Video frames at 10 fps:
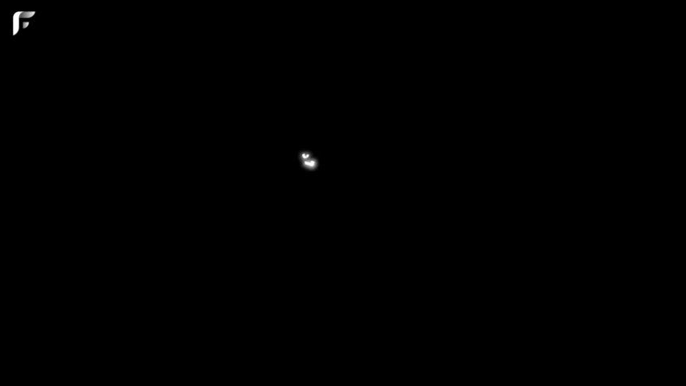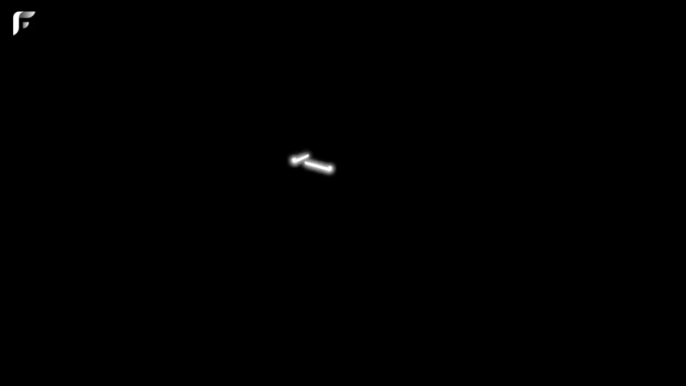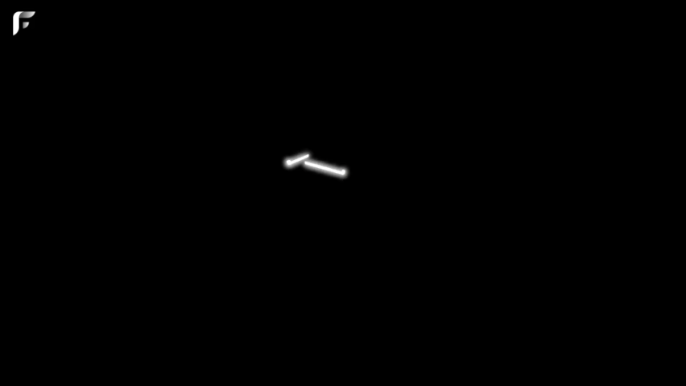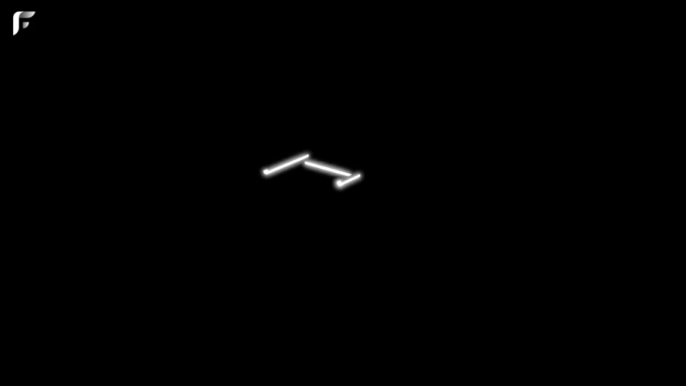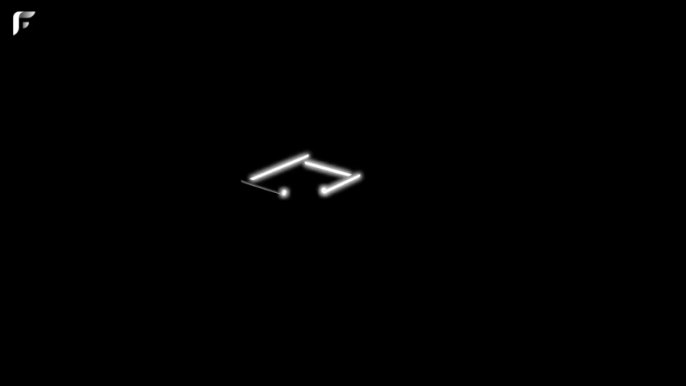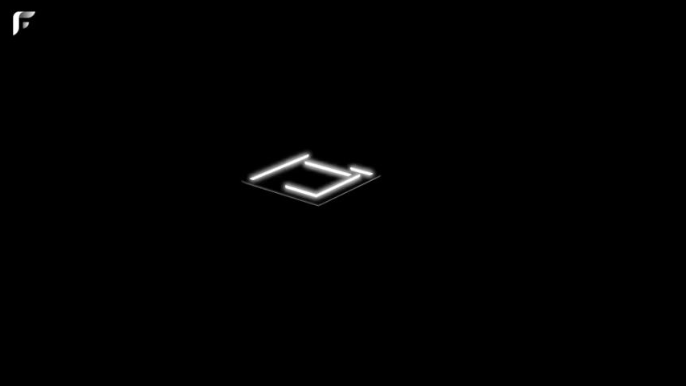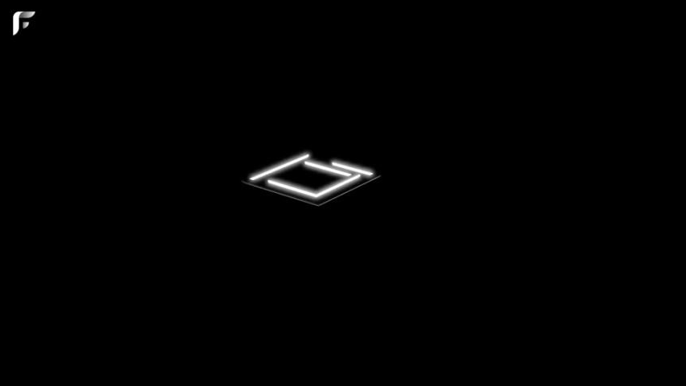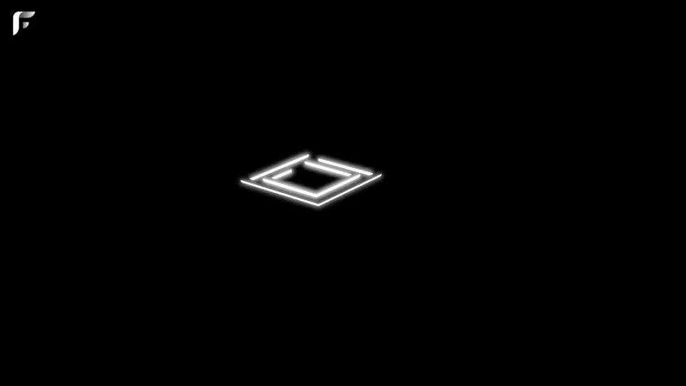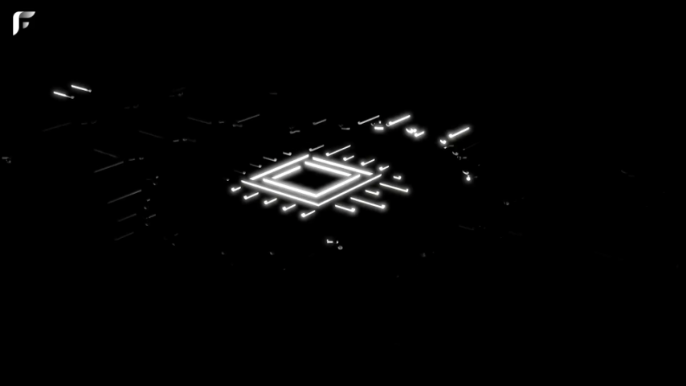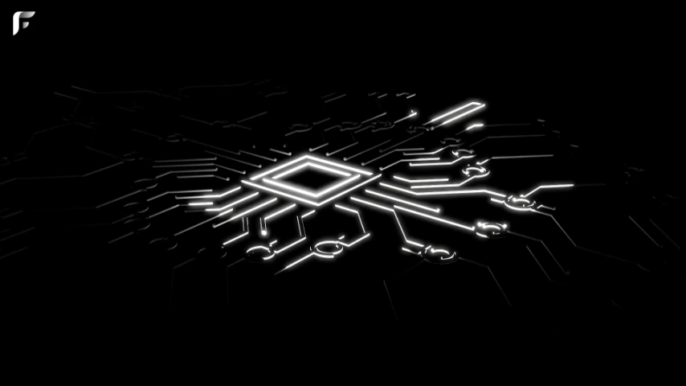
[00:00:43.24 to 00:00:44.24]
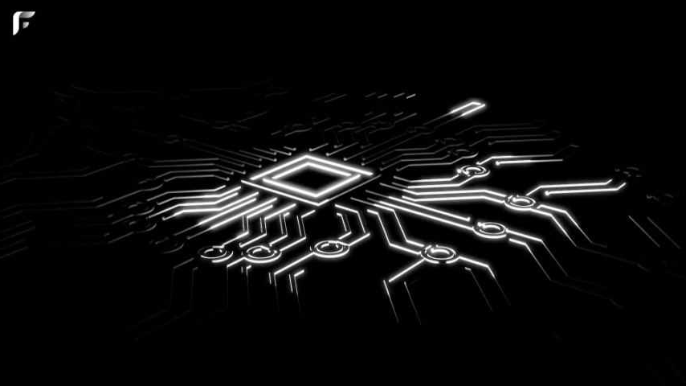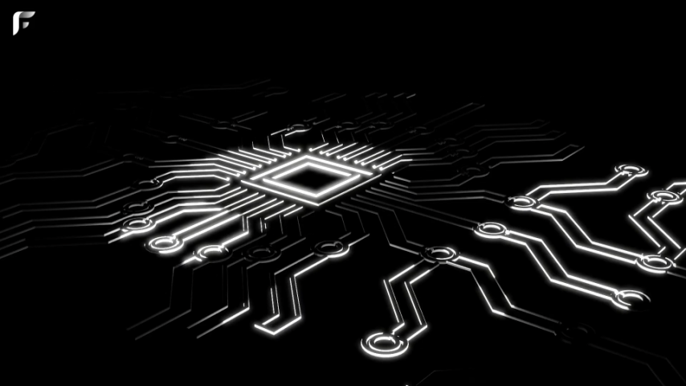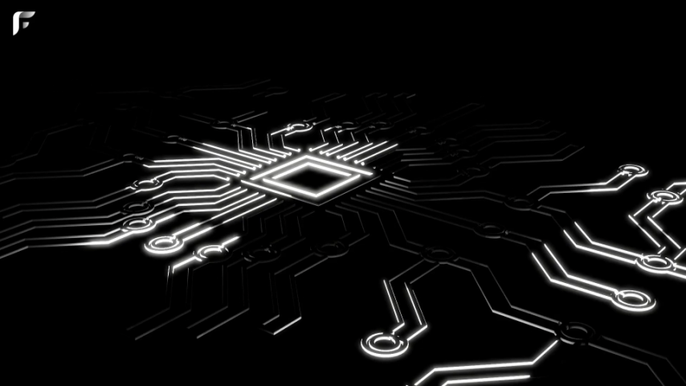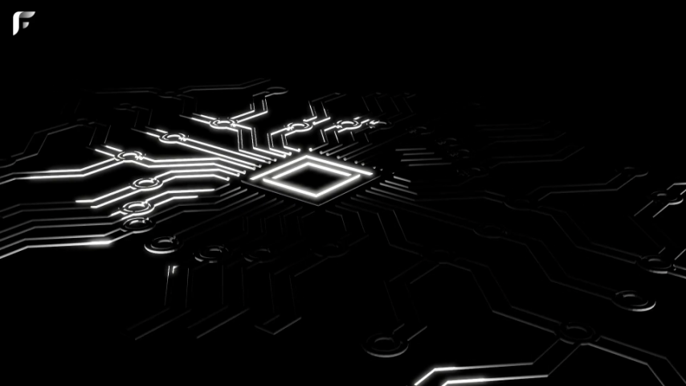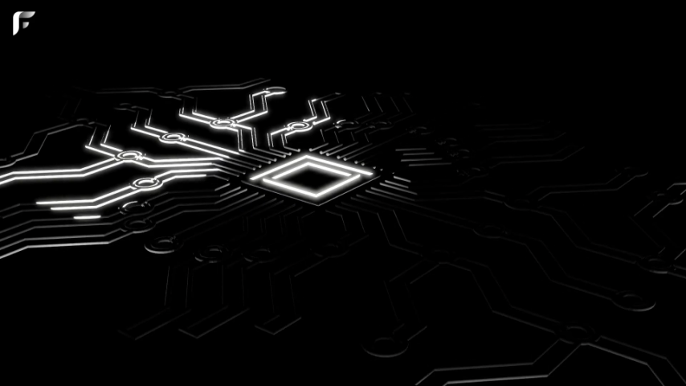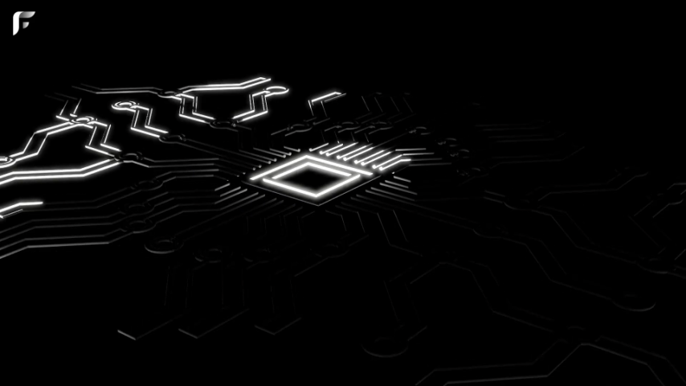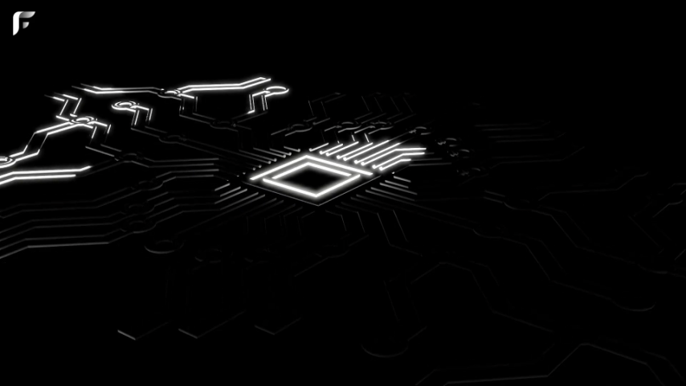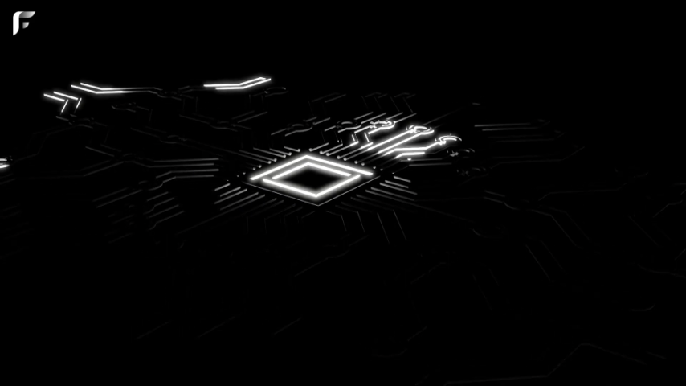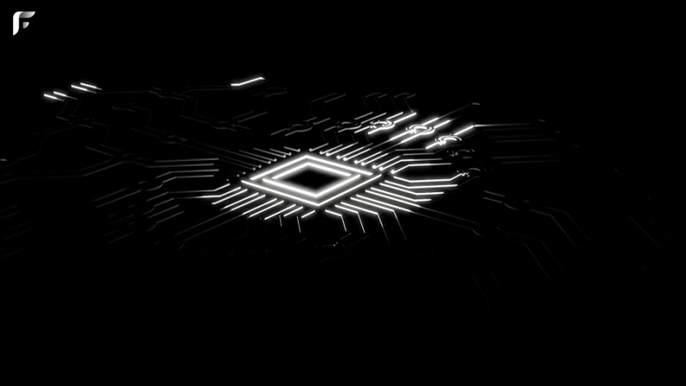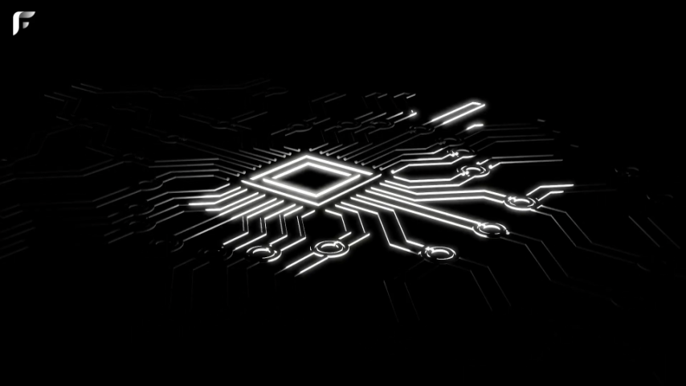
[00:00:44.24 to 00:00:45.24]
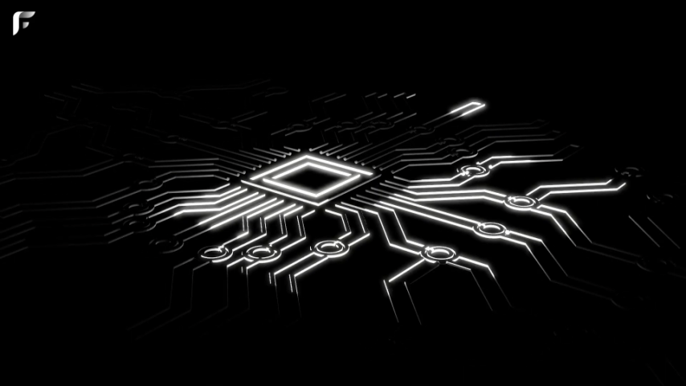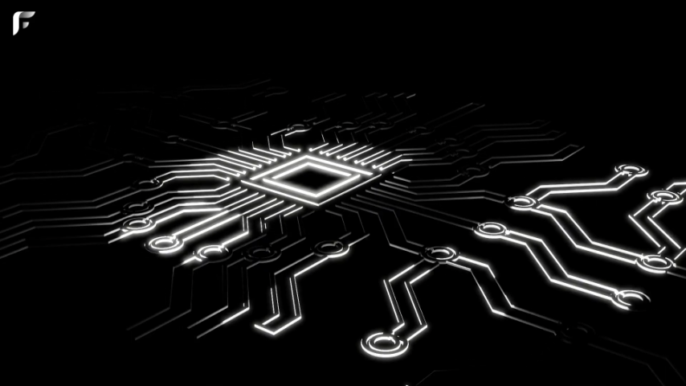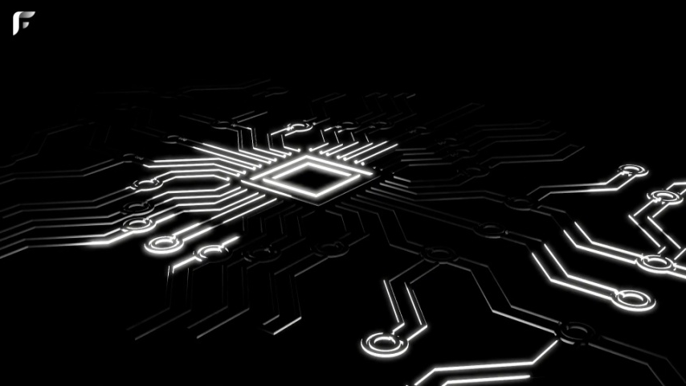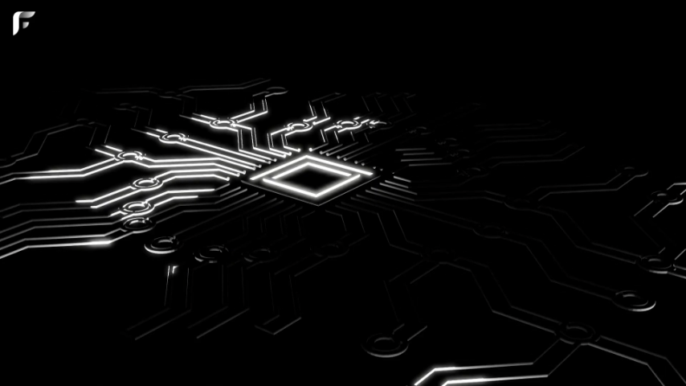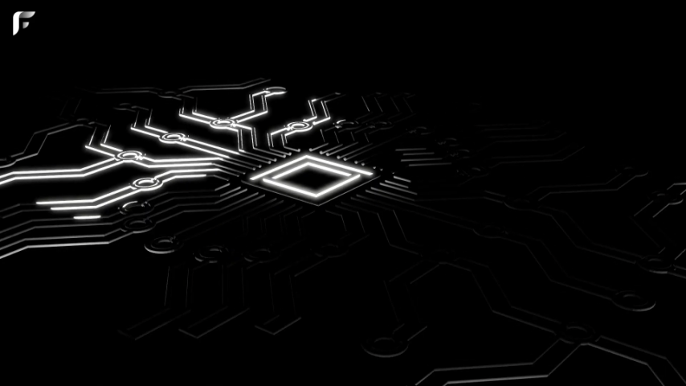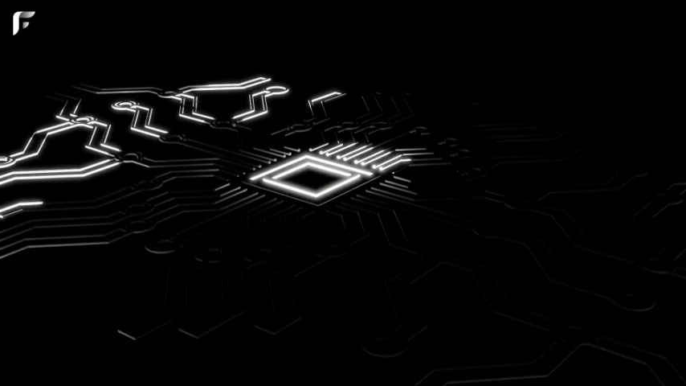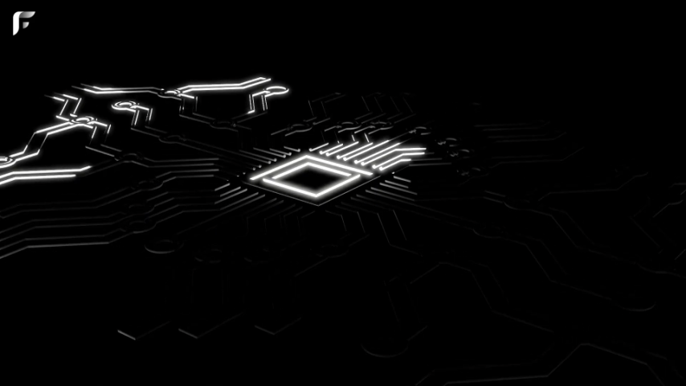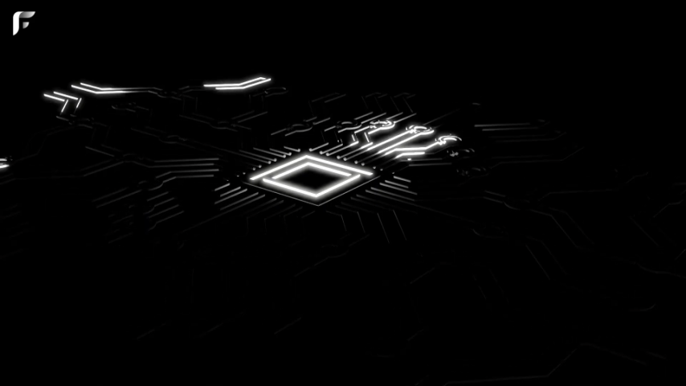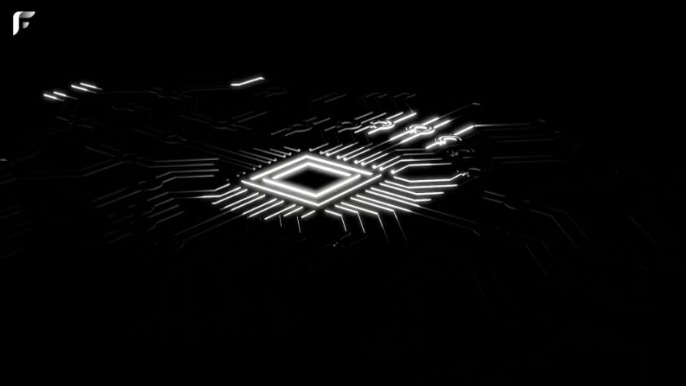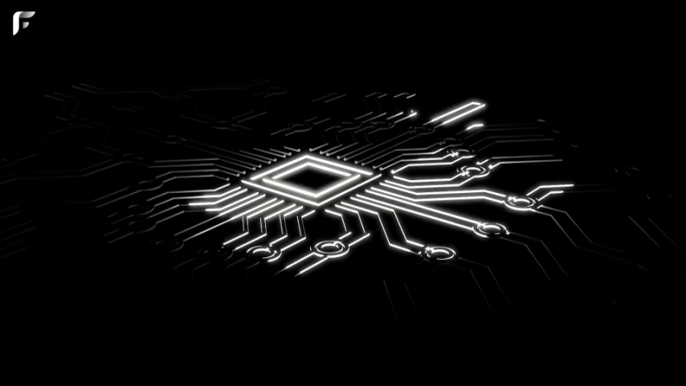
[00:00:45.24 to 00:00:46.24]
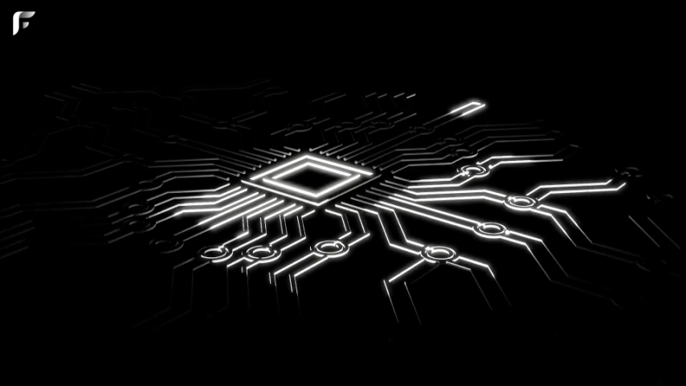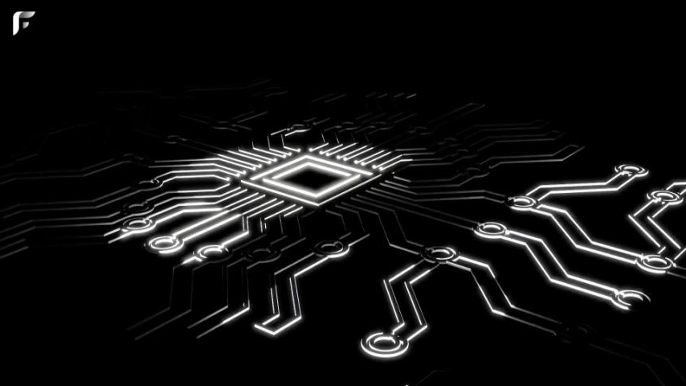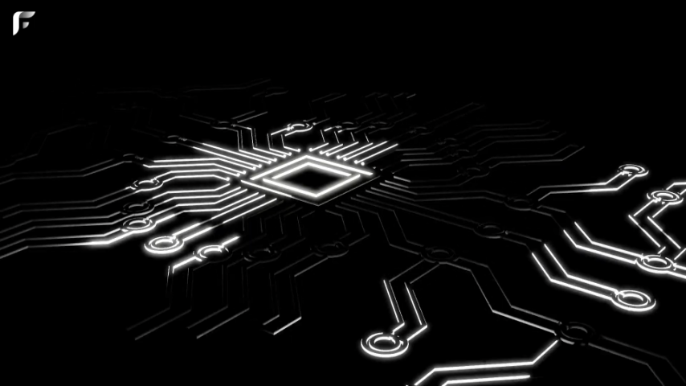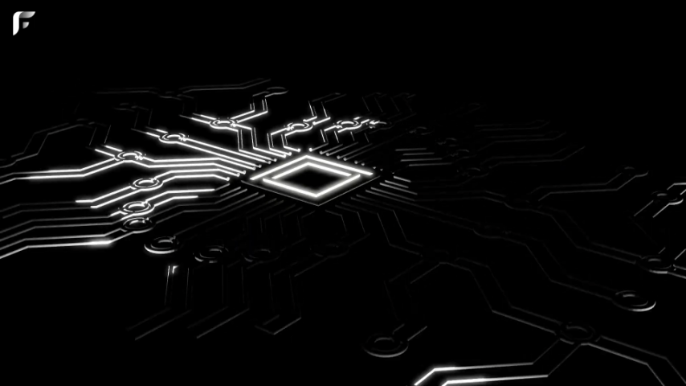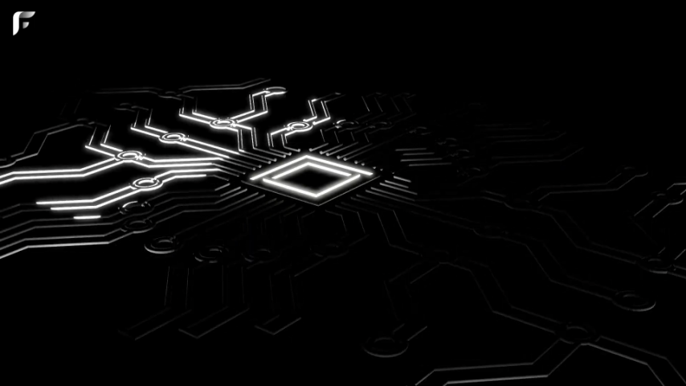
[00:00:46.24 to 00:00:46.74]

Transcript: [unreadable: no face in view]